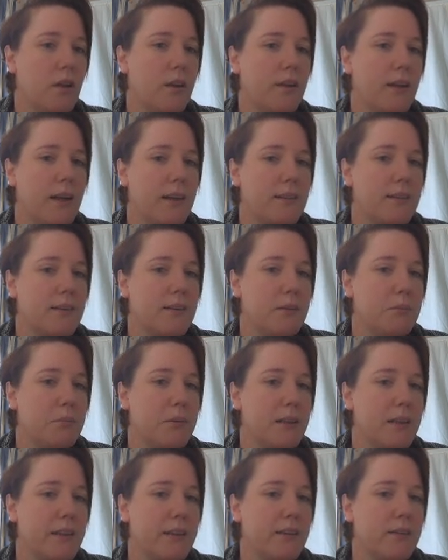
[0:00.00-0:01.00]
That's the
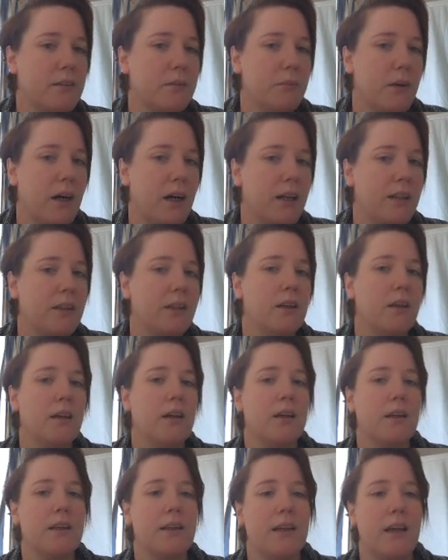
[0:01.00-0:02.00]
policeman
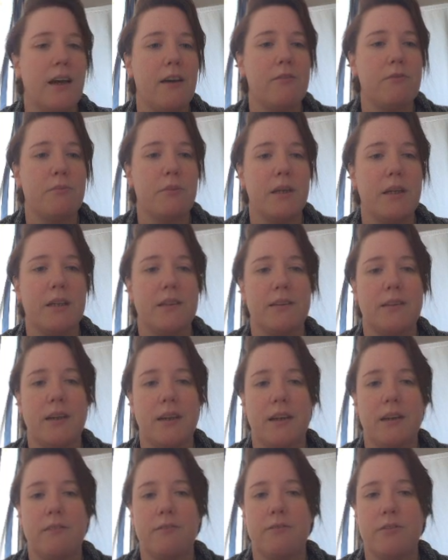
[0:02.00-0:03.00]
gave me a
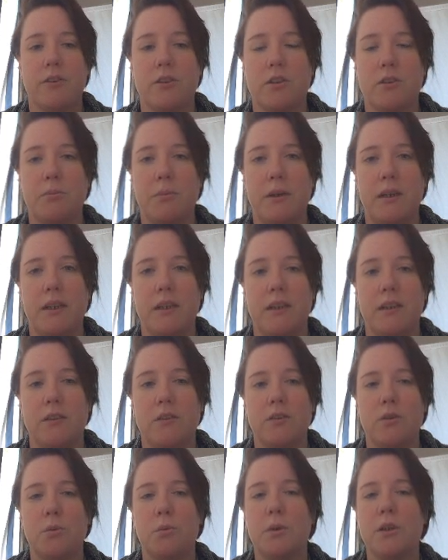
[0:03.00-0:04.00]
ticket for speeding.
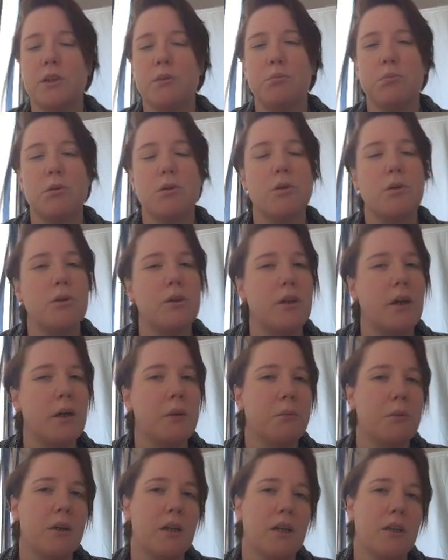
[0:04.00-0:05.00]
So which
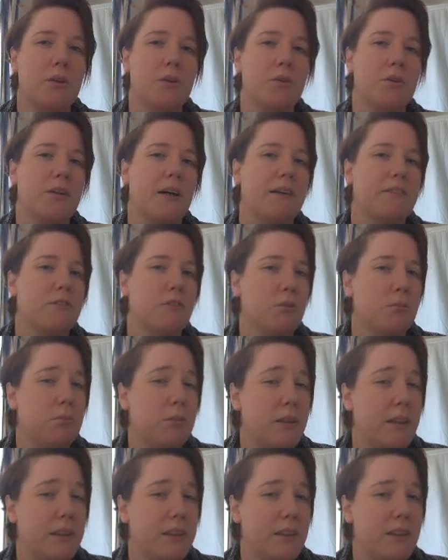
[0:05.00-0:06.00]
pronoun would I use after
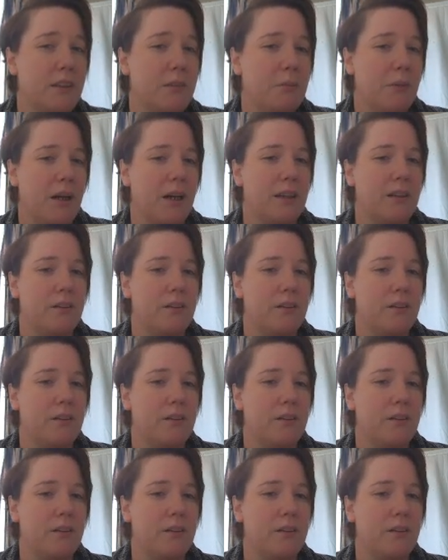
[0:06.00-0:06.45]
policeman?